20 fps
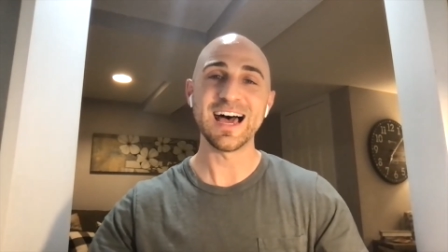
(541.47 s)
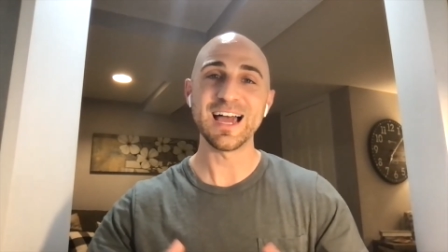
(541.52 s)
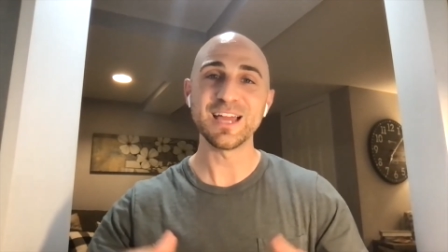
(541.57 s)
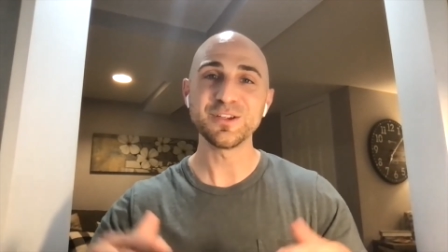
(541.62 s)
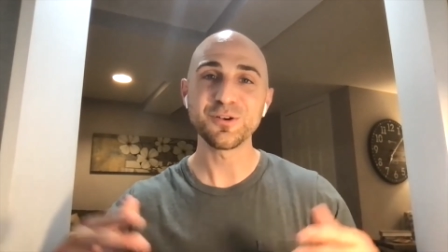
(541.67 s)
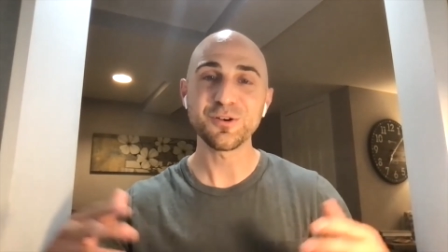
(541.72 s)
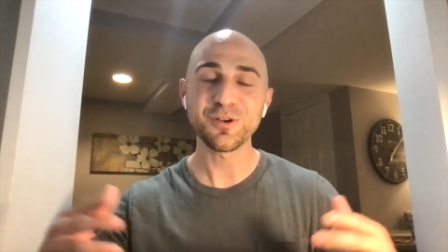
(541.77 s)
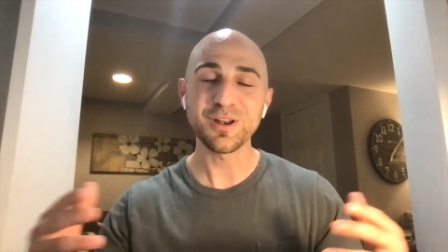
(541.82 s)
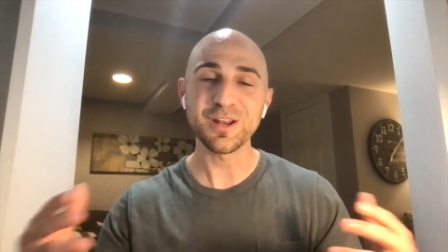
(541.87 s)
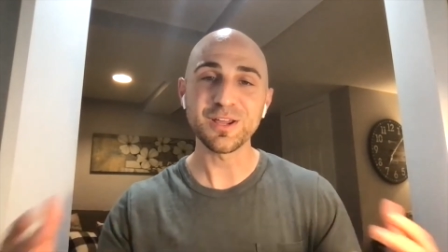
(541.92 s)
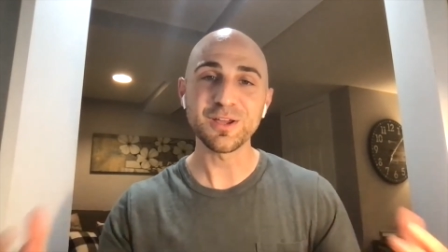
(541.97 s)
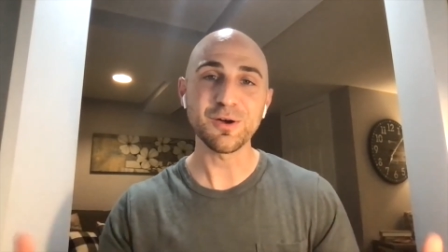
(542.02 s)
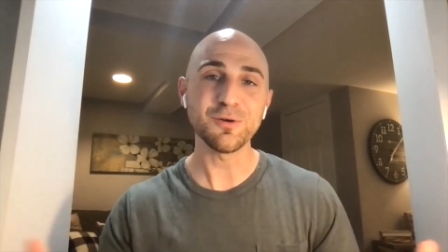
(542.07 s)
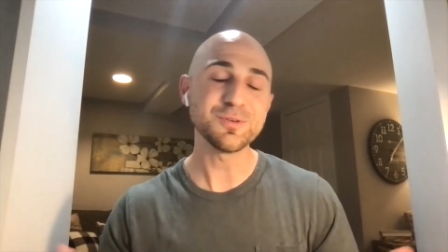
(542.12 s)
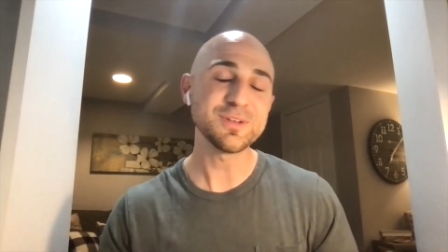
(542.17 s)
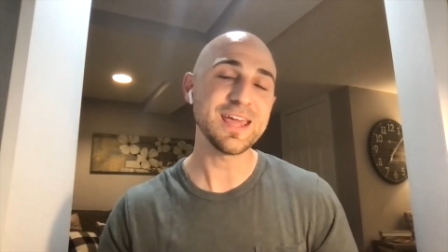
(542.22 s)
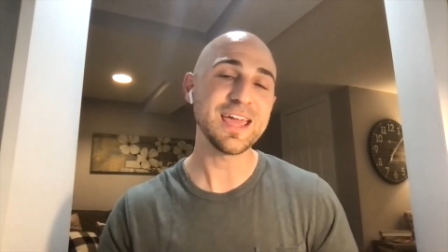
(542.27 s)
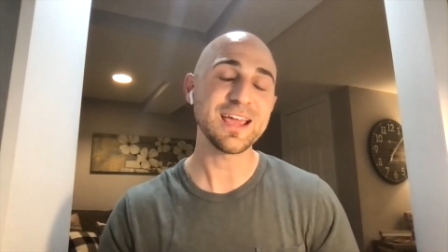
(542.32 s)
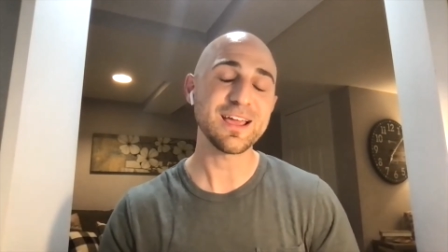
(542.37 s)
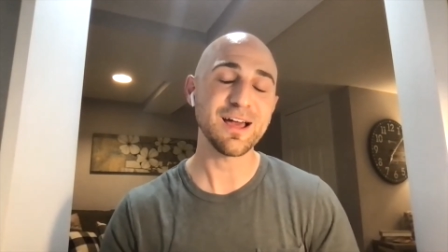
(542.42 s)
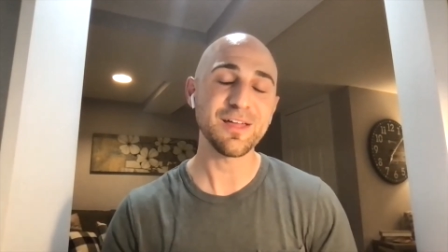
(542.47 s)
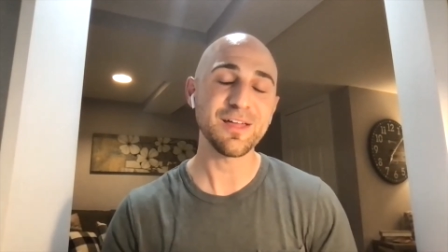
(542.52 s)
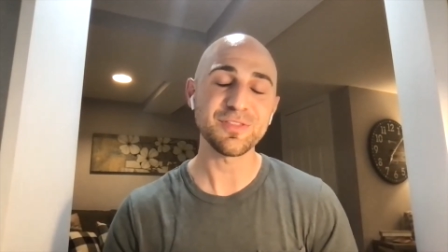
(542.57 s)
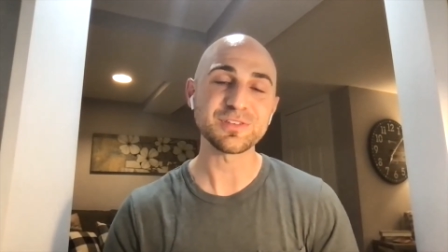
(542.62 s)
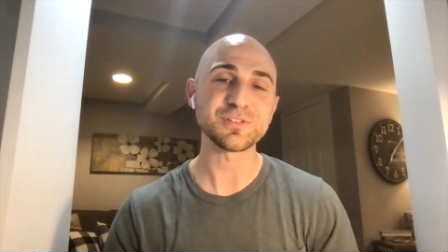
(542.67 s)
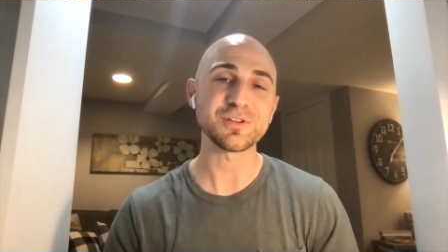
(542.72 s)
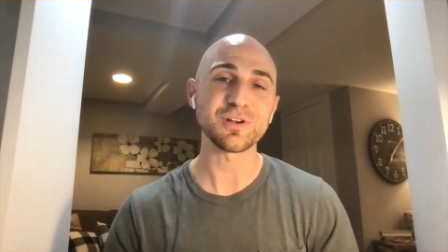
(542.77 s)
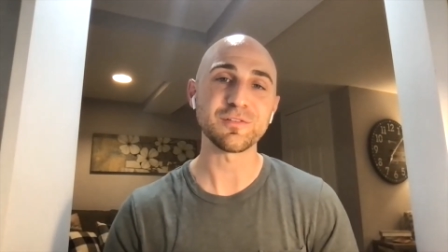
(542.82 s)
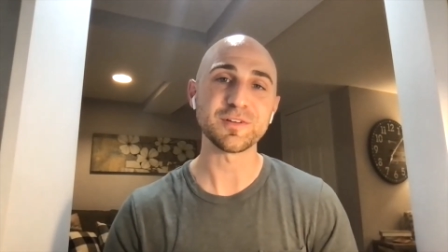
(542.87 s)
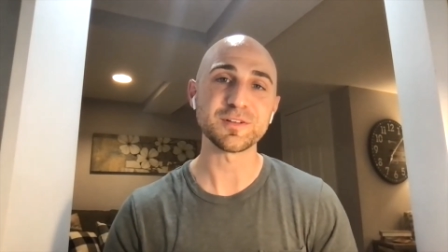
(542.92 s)
You're going to go take on the
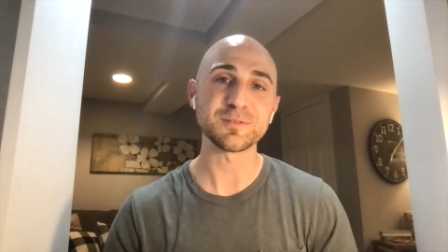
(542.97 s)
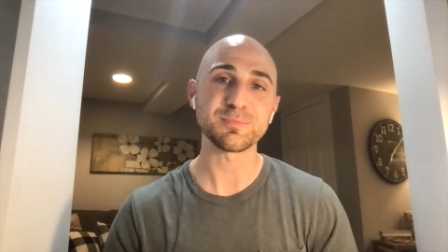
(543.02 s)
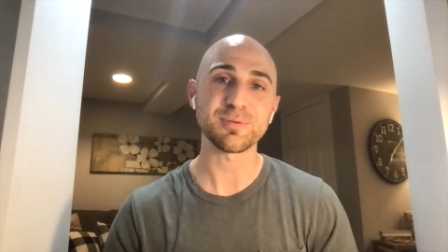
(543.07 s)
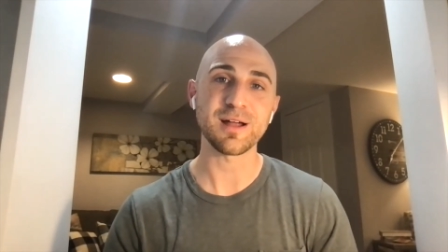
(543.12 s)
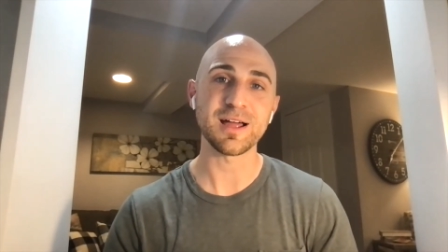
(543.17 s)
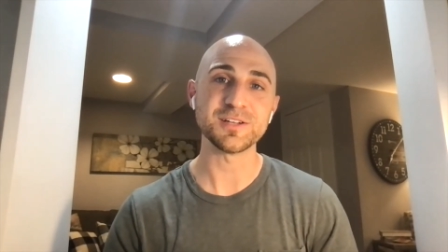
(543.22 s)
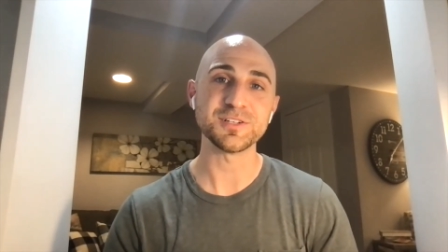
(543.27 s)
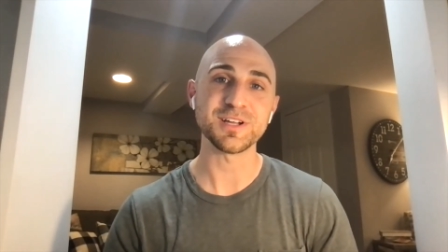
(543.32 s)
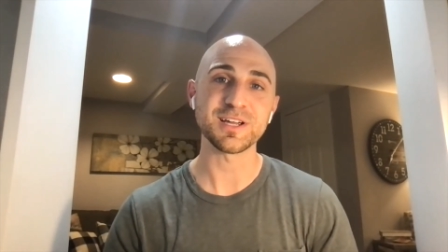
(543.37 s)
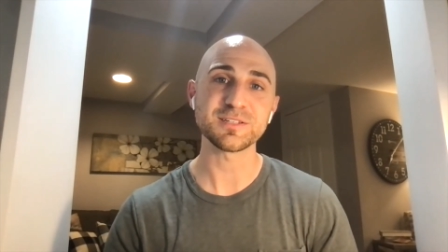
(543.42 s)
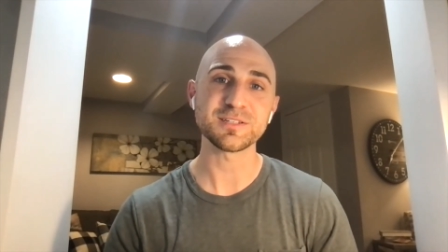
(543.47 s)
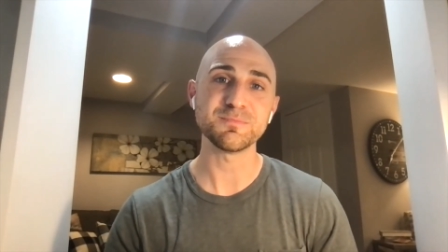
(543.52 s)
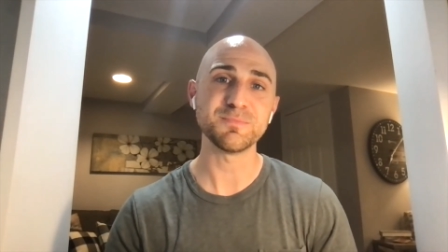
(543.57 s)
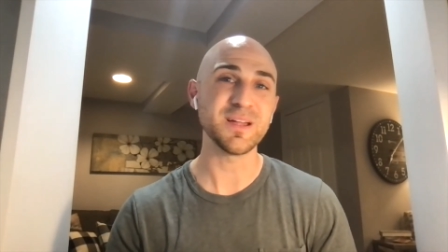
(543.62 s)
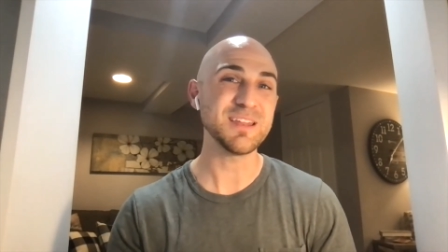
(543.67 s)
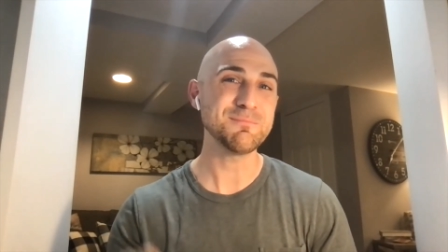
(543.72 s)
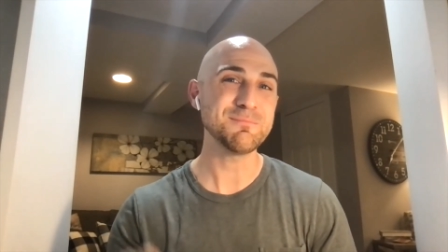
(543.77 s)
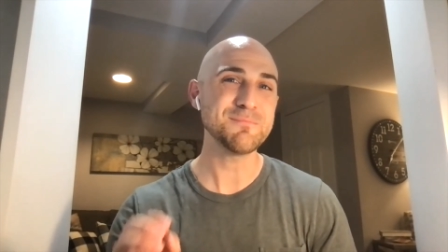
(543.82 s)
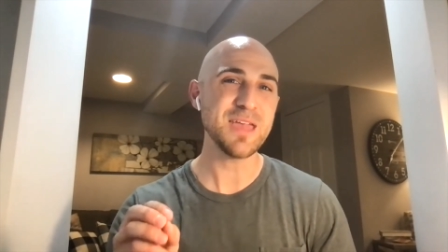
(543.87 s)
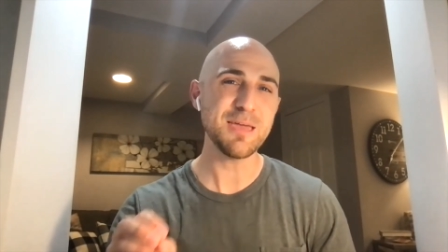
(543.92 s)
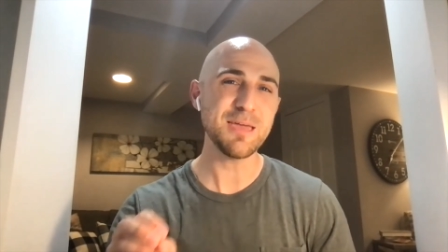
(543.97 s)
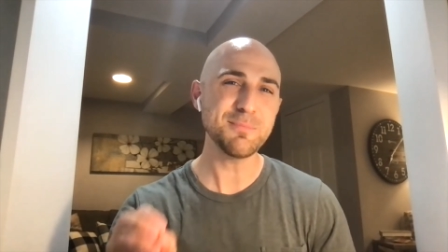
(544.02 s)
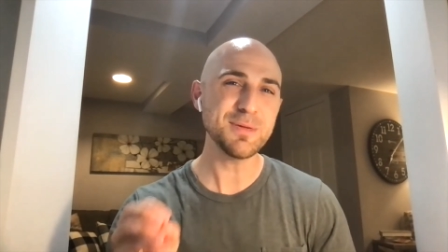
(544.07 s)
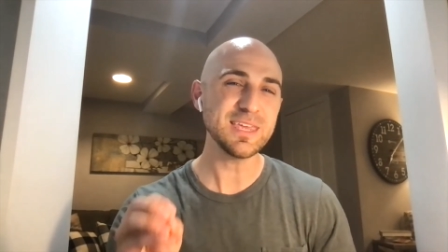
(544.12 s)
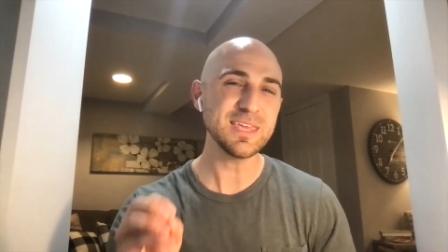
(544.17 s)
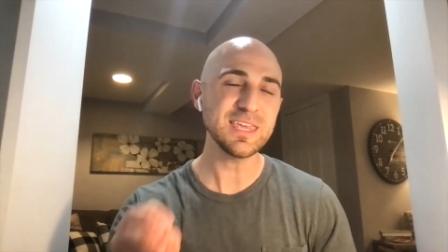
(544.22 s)
service projects. But maybe